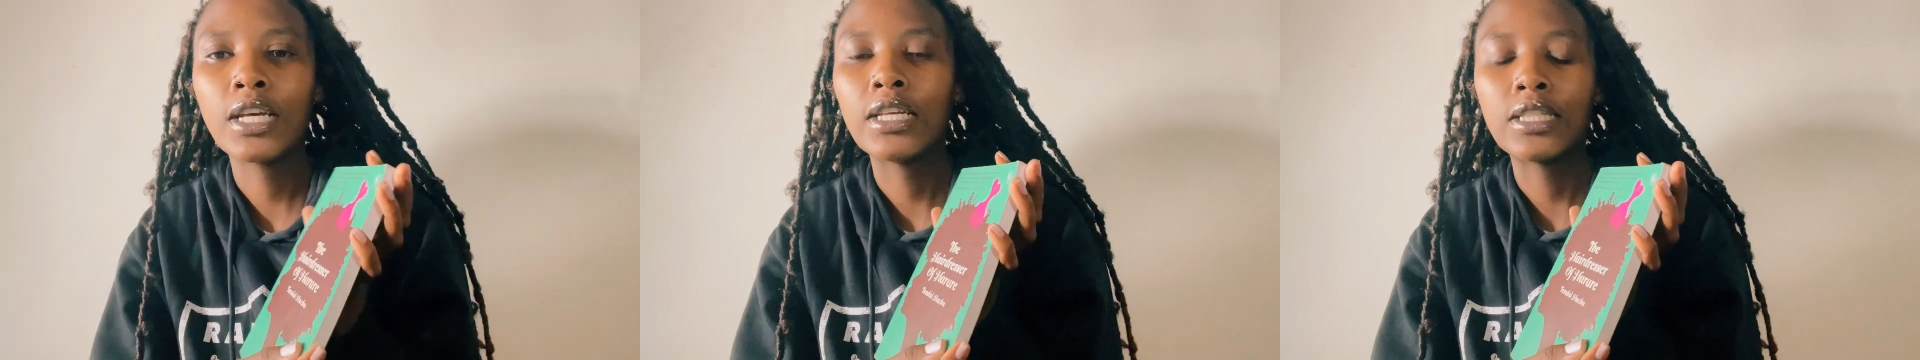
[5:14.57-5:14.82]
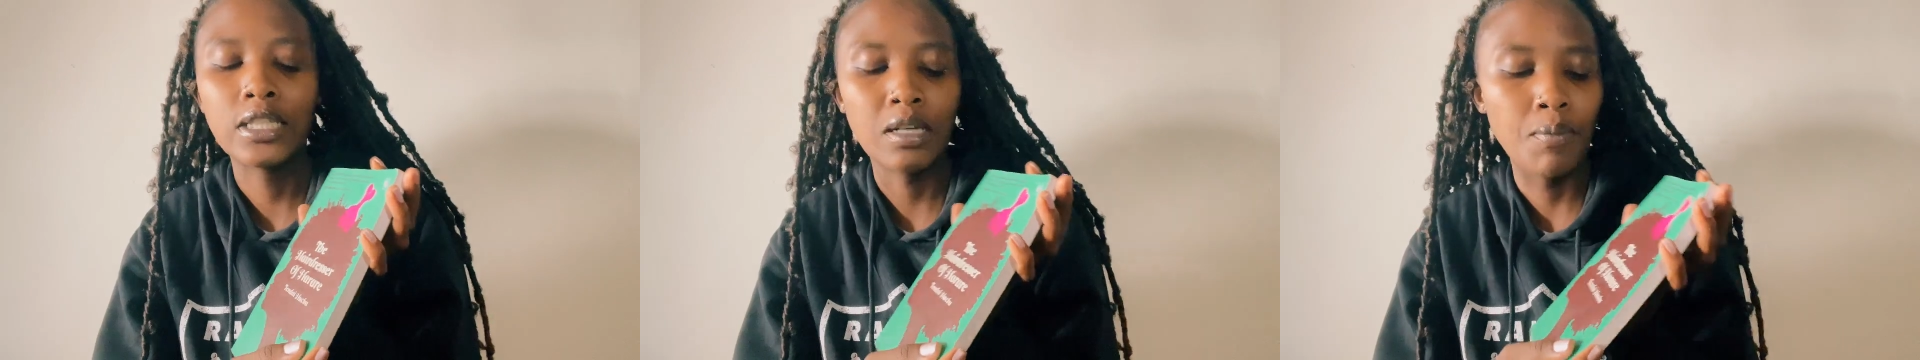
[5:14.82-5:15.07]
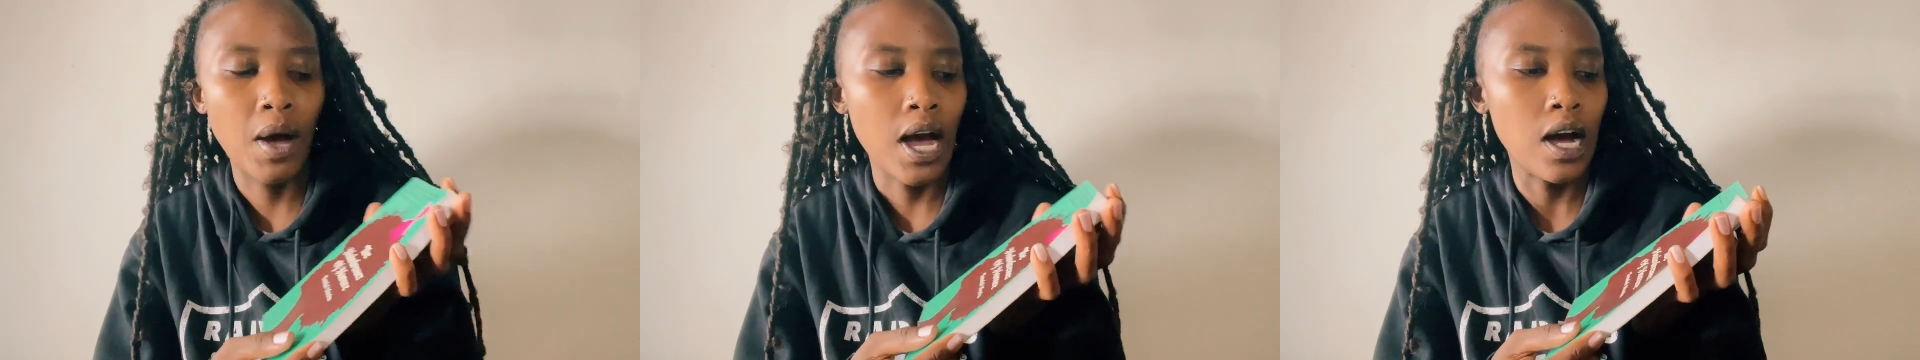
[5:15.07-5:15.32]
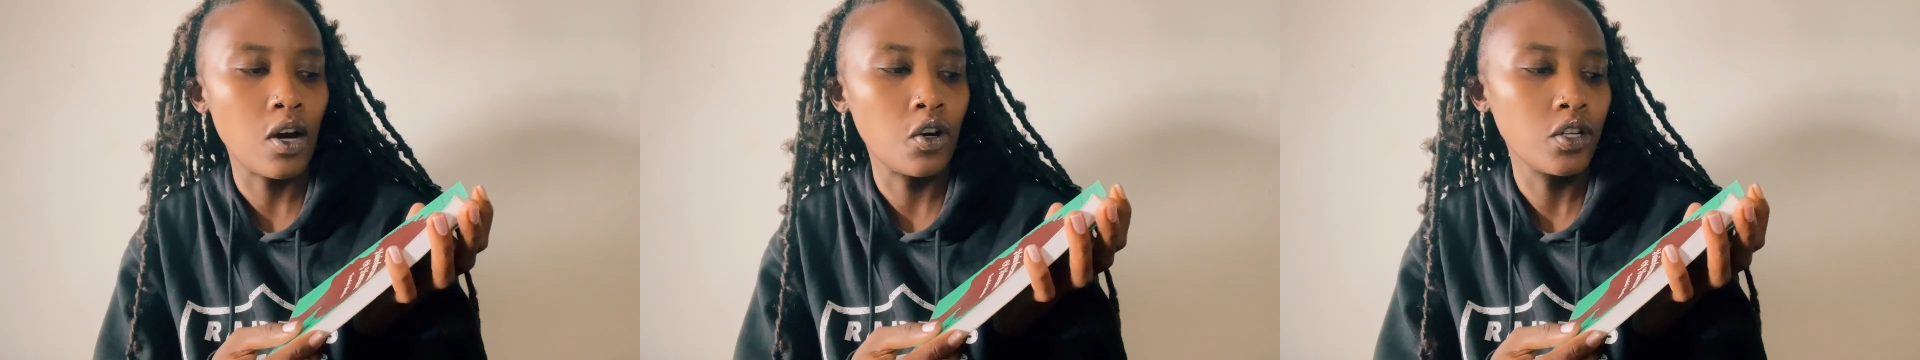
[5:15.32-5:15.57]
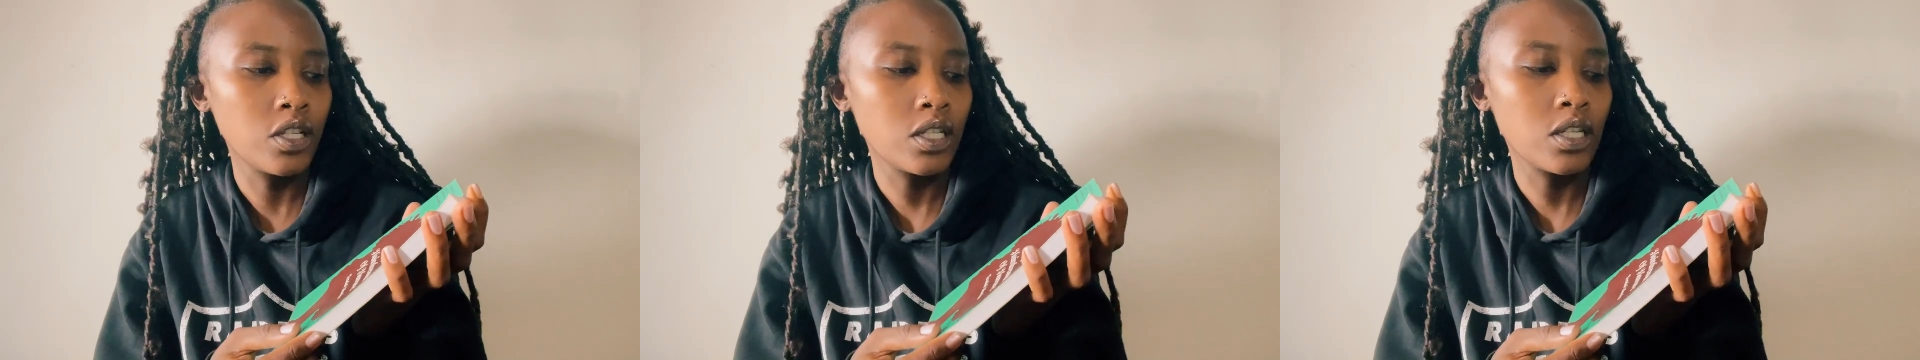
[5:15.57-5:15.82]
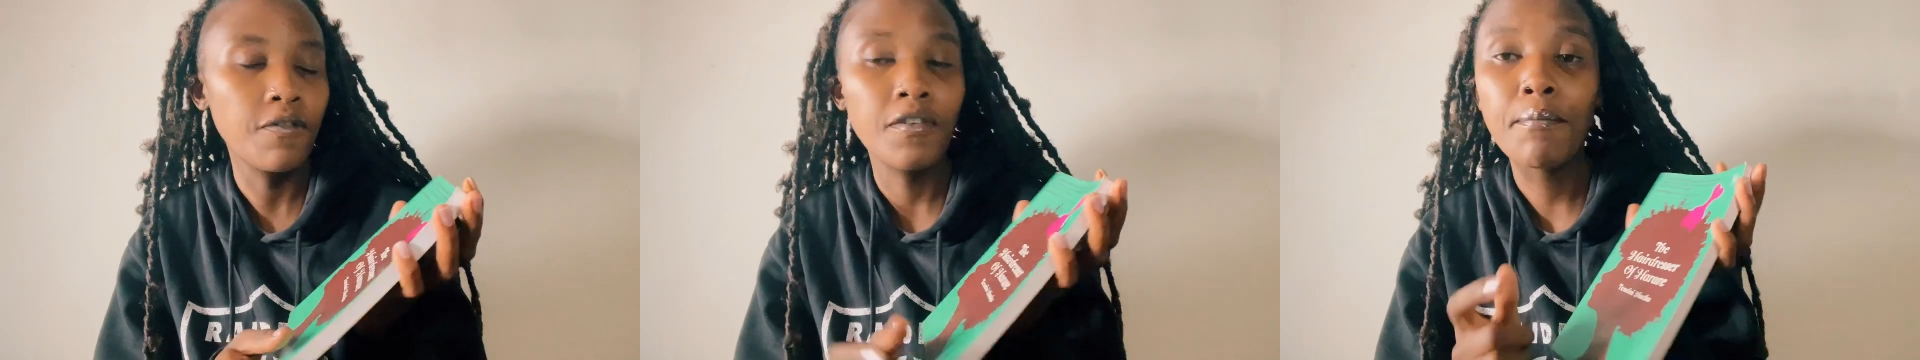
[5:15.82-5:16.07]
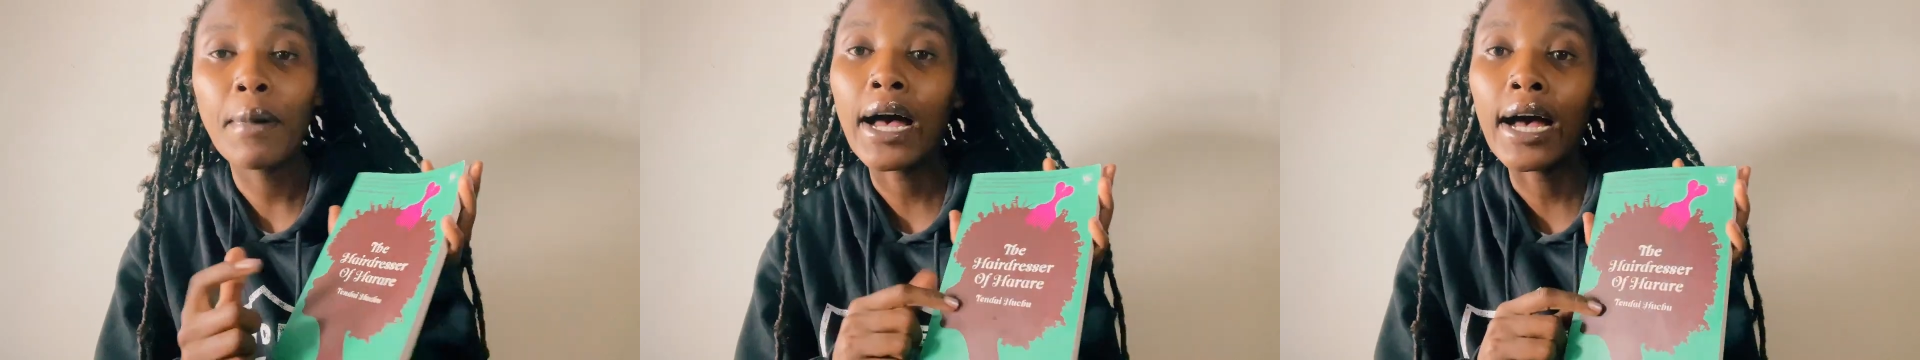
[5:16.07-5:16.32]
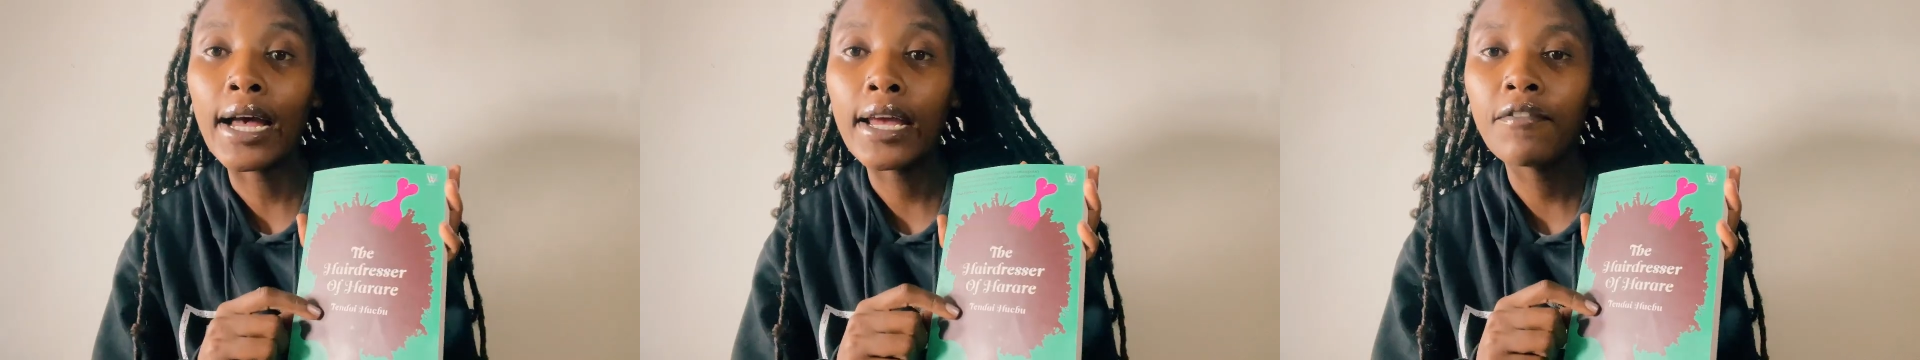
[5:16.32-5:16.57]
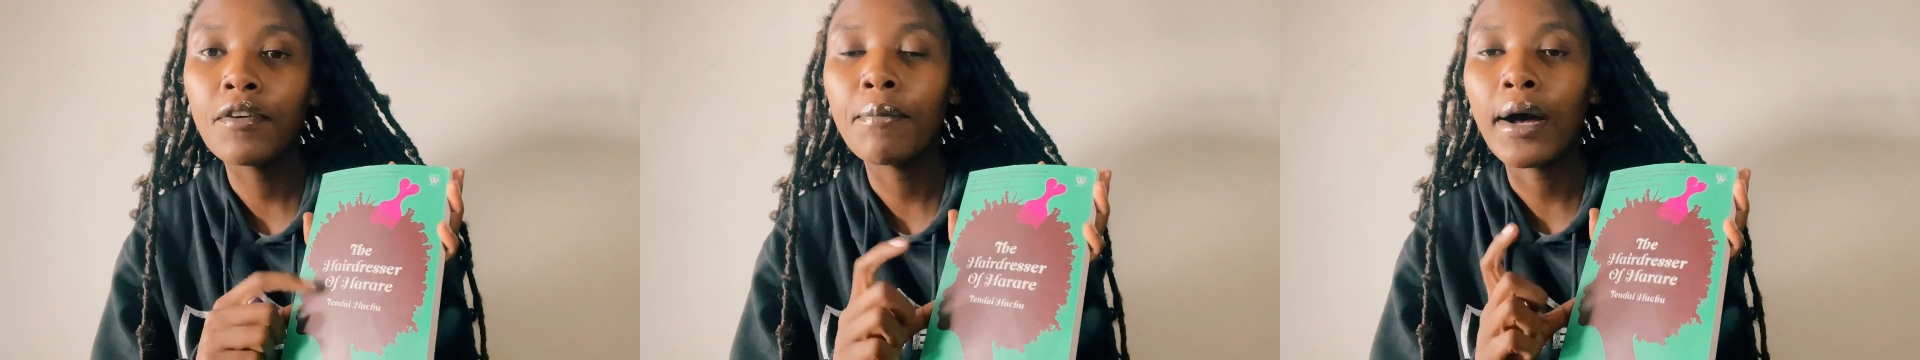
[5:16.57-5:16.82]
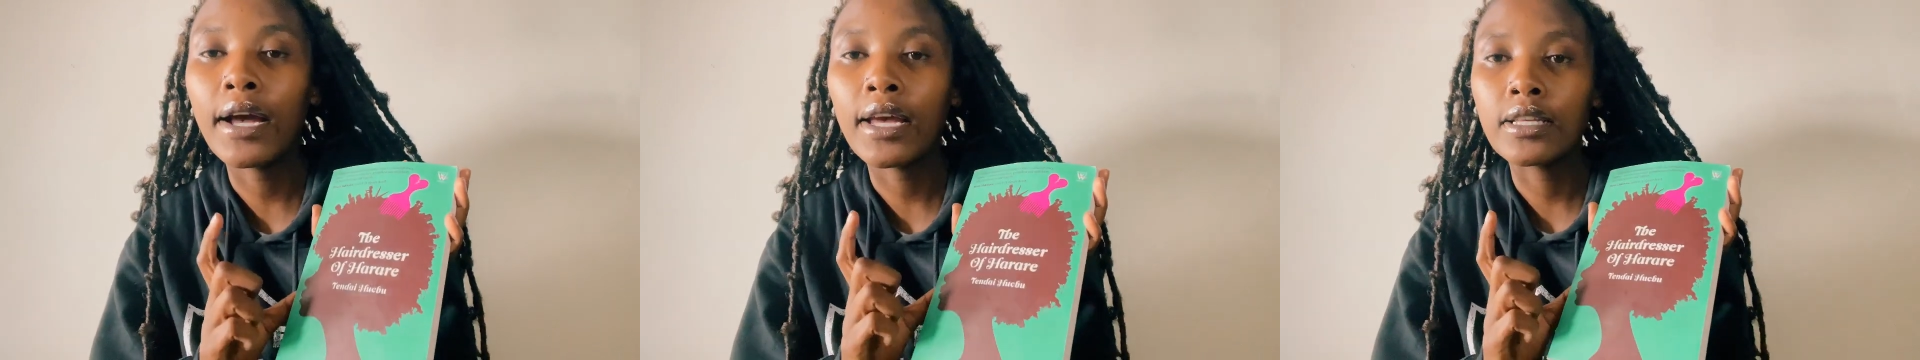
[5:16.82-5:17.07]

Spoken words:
is about Vimbai